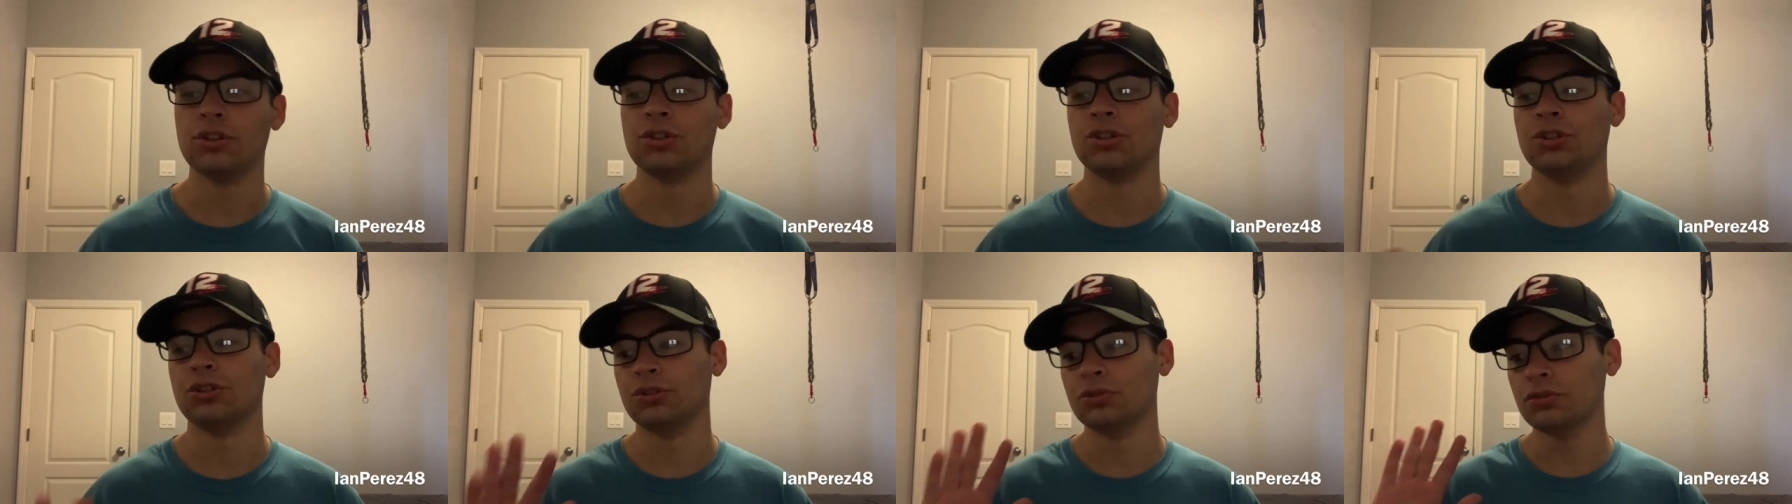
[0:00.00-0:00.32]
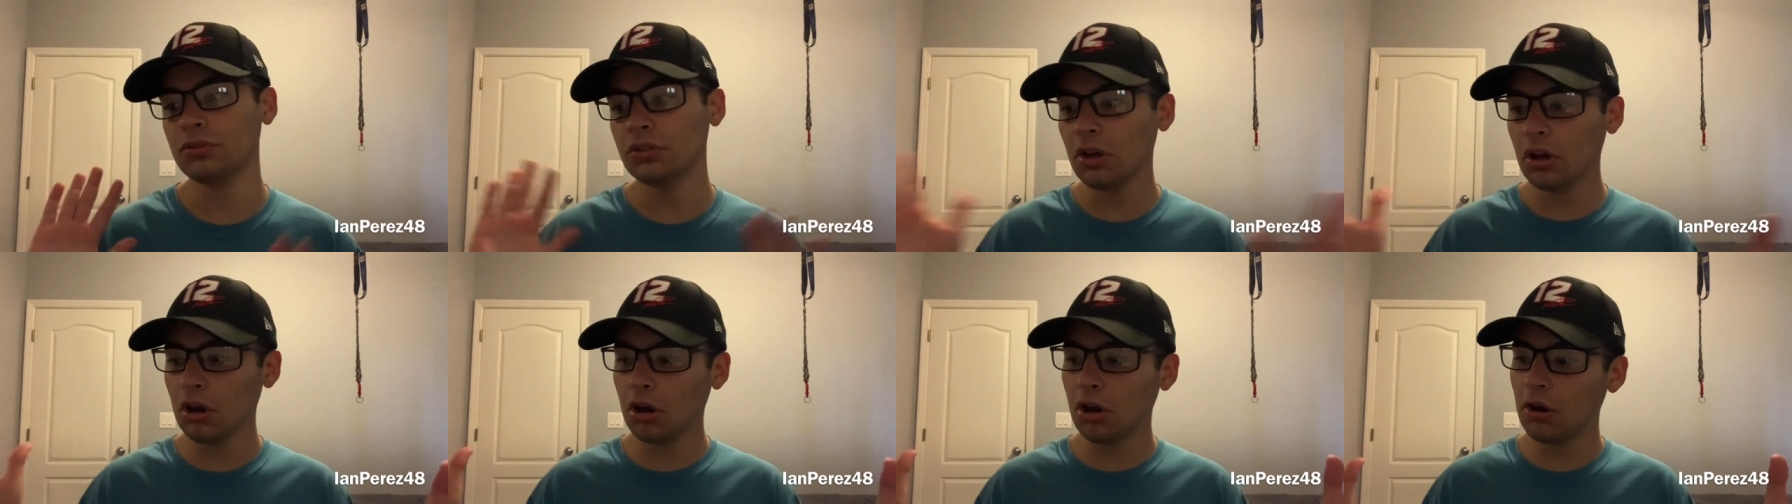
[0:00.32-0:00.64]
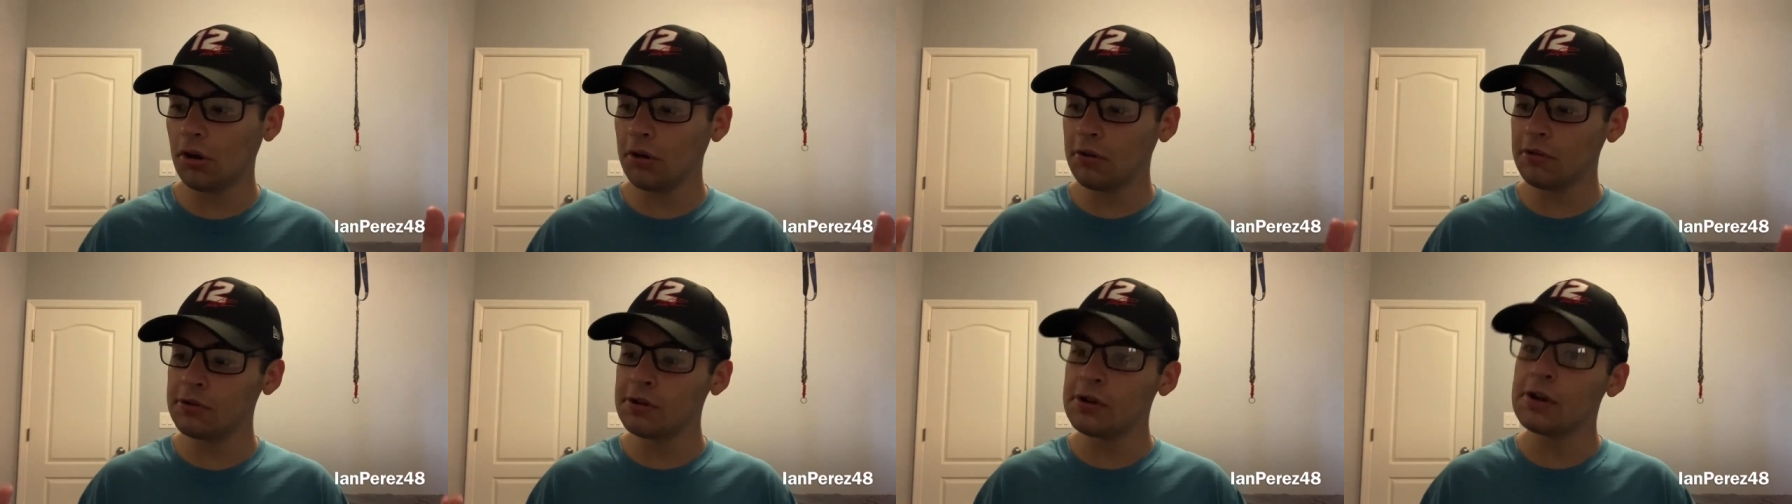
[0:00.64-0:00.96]
you
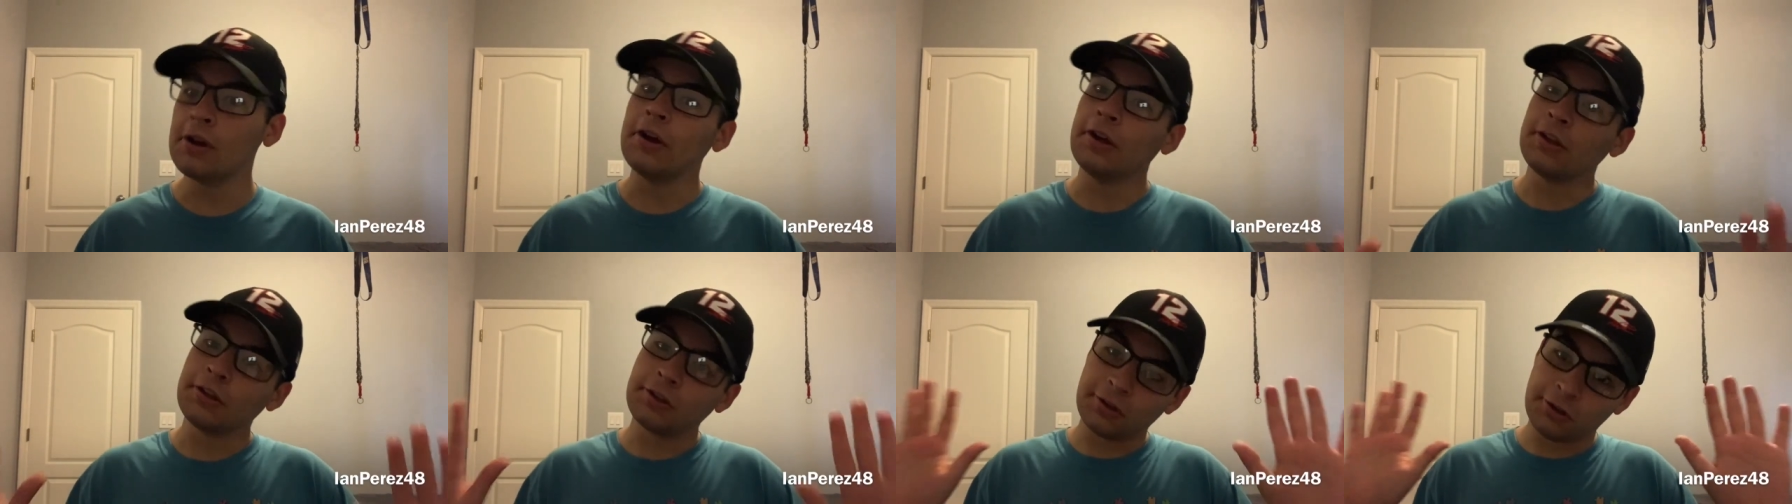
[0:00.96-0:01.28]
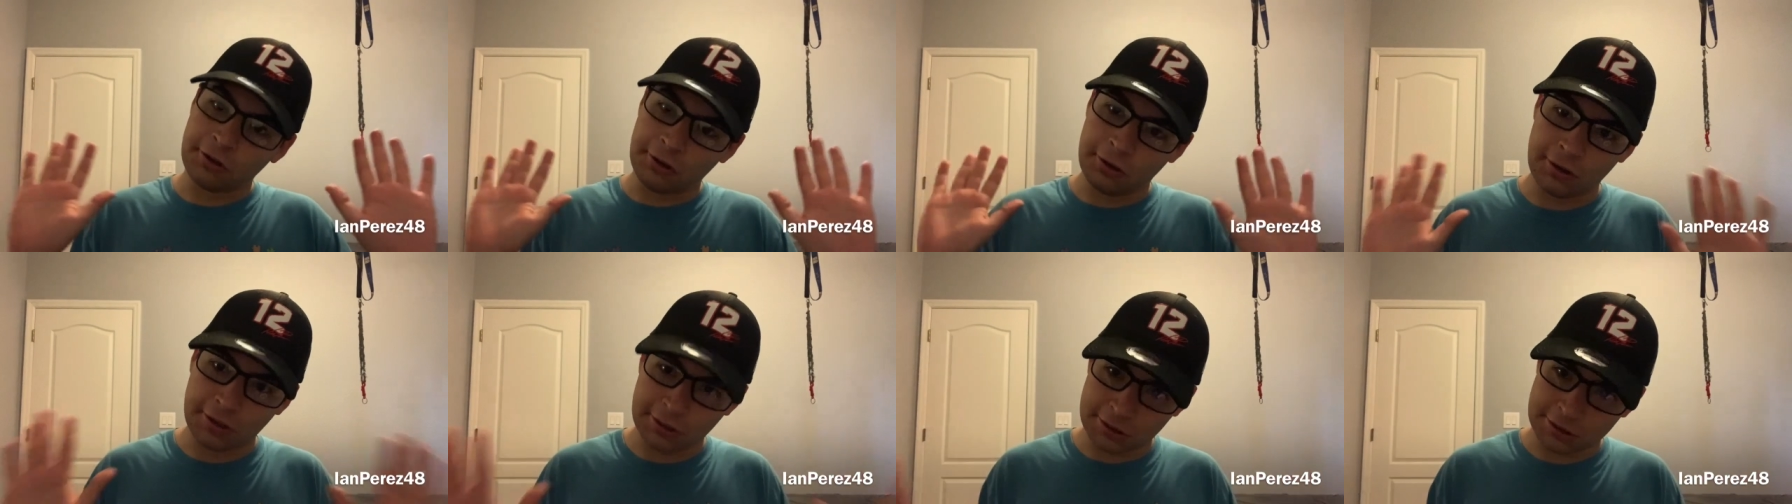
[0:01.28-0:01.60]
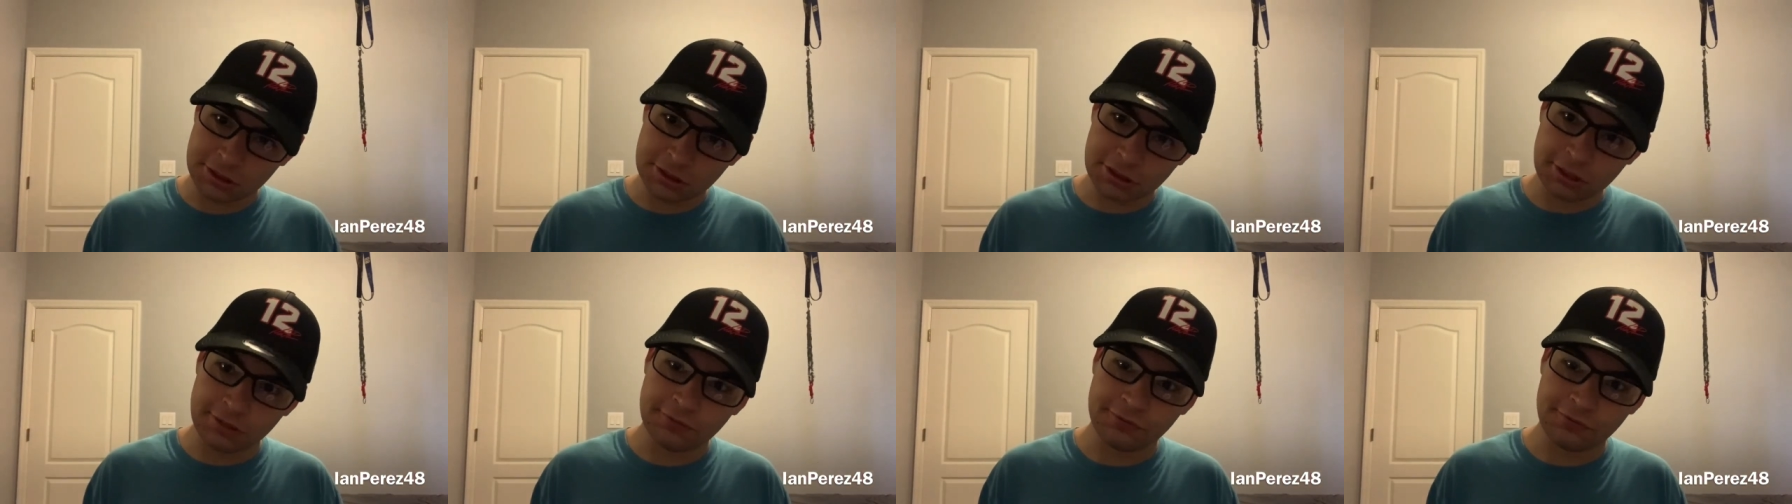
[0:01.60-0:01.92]
know,
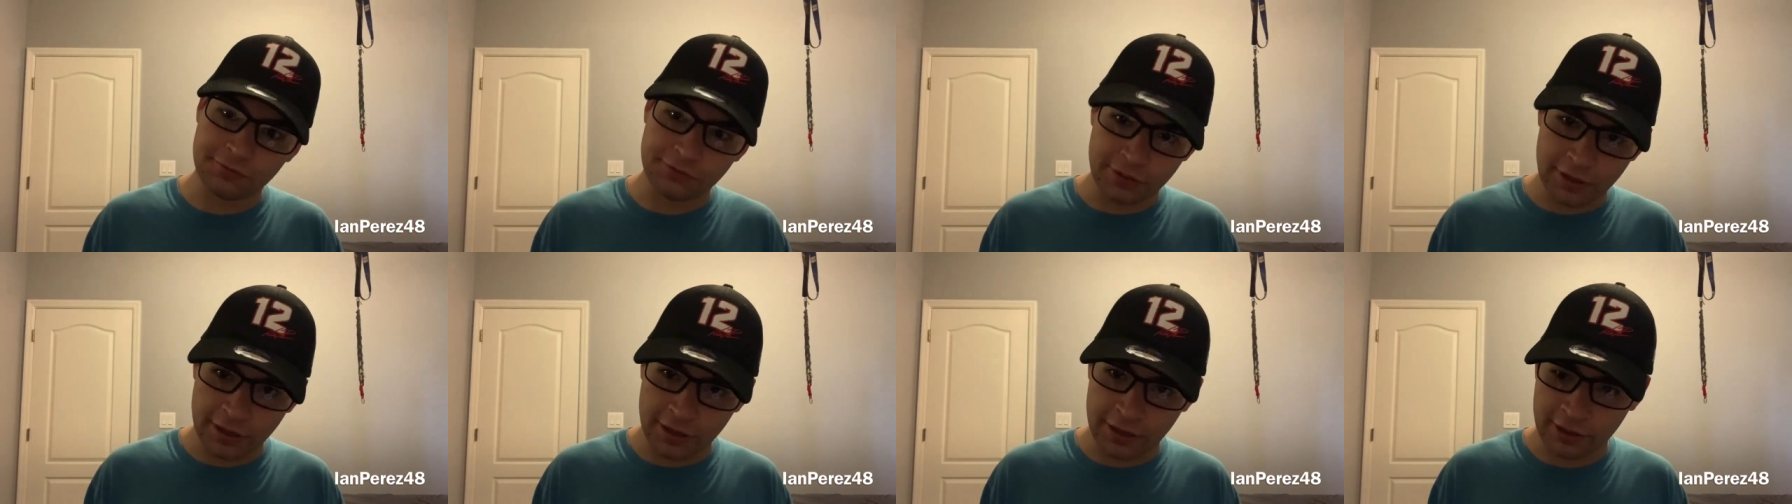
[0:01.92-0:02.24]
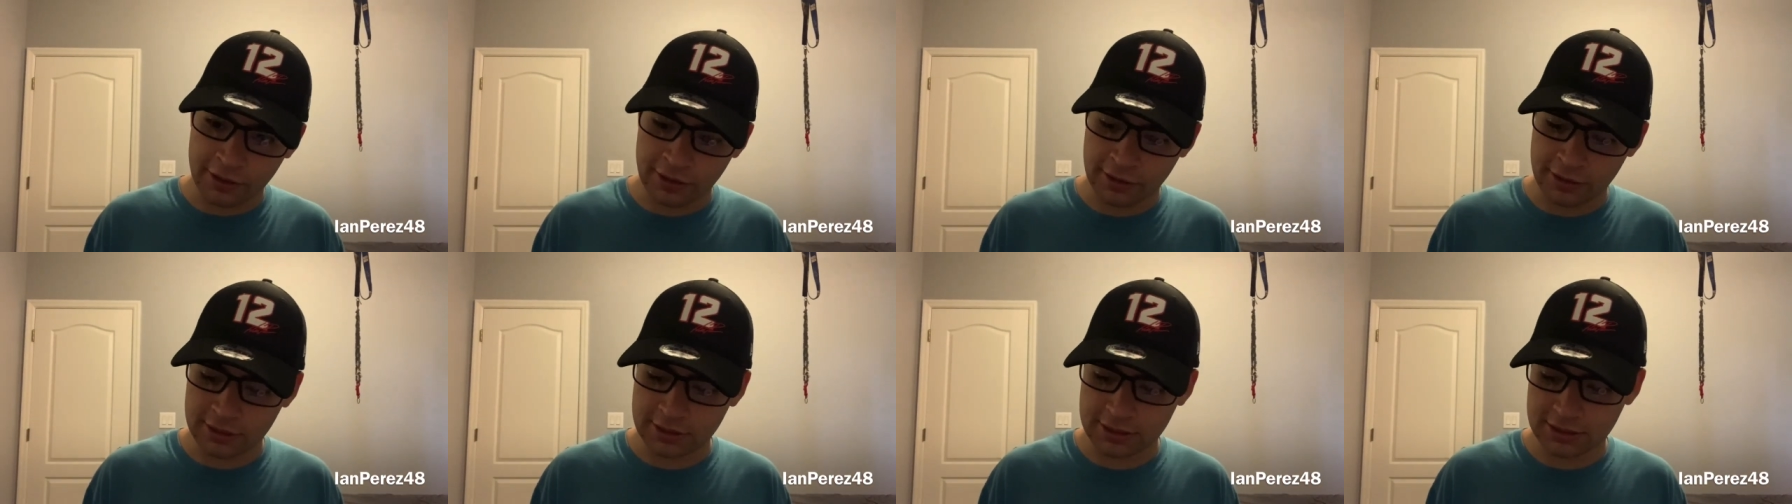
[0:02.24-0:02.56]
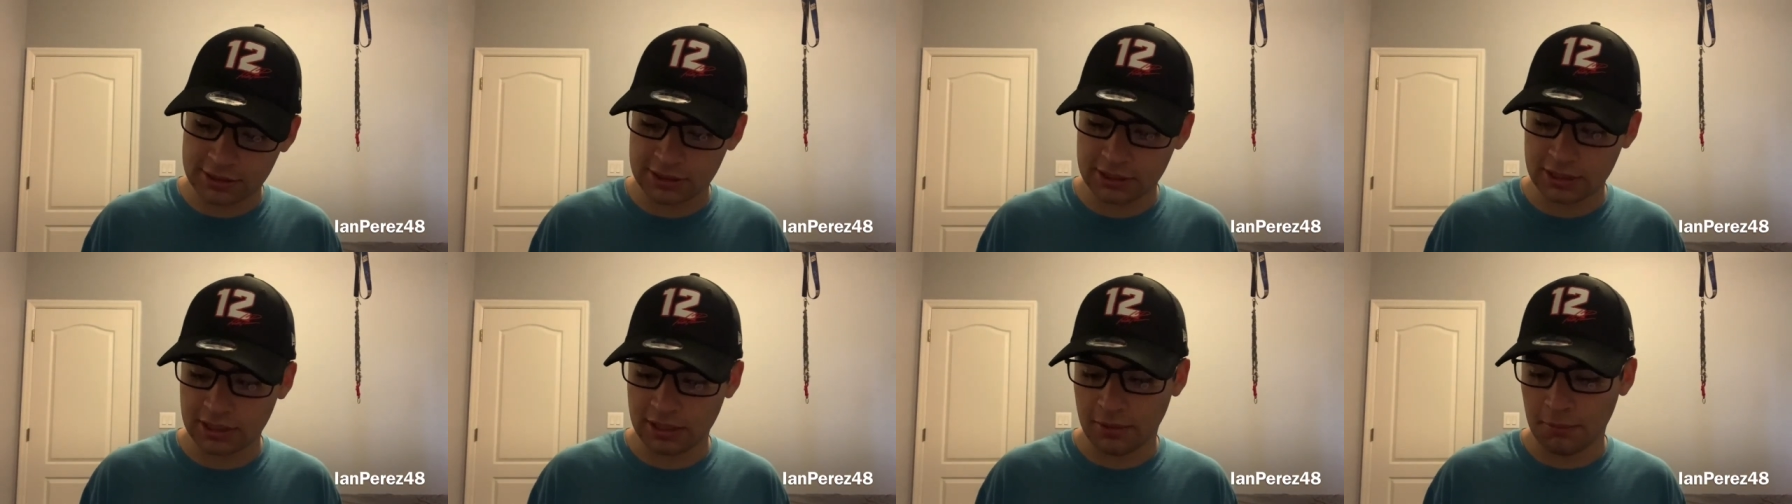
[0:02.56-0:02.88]
caution
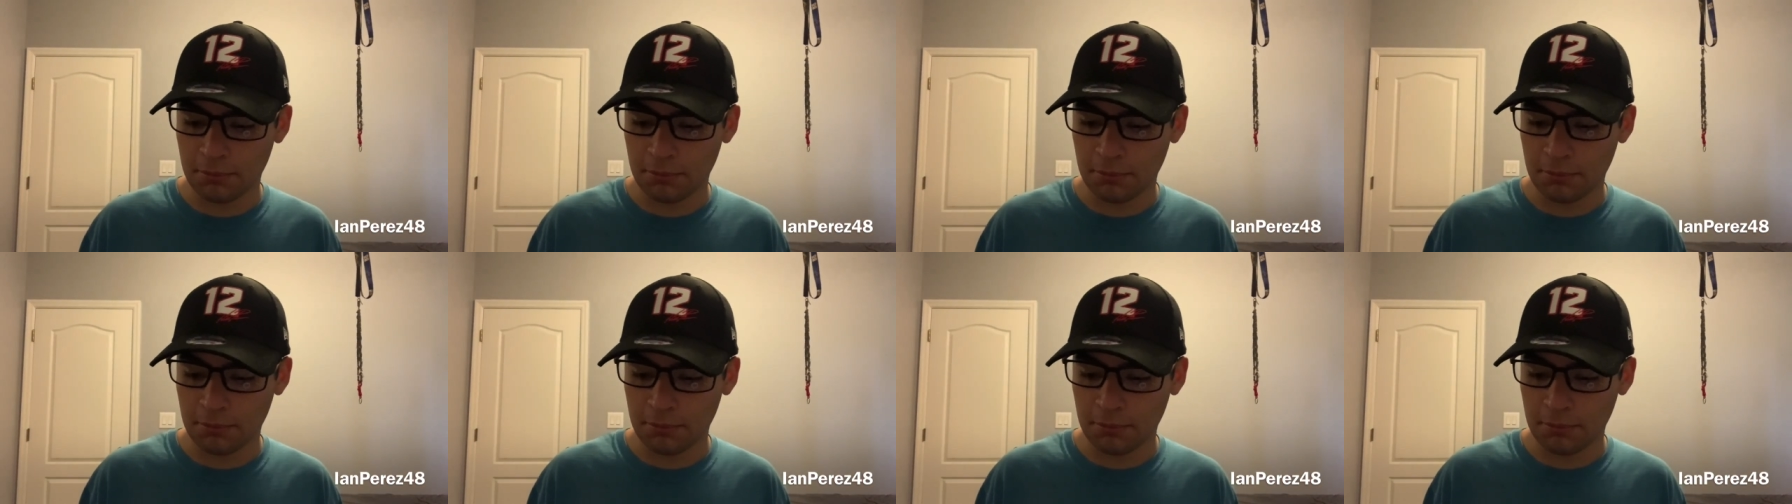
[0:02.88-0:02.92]
fest.